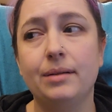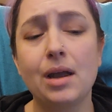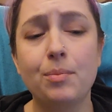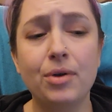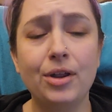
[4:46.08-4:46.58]

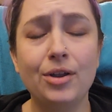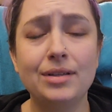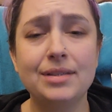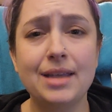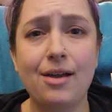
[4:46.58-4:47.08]
a pretty
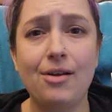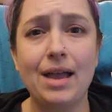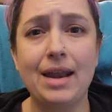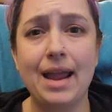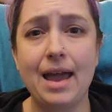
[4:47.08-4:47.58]
good sale
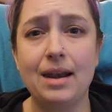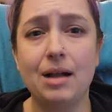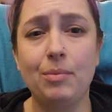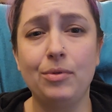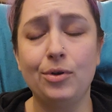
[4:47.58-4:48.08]
and I had a
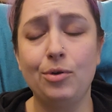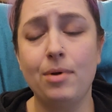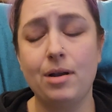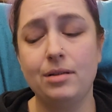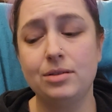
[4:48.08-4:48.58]
couple of
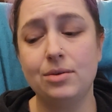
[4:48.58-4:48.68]
coupons,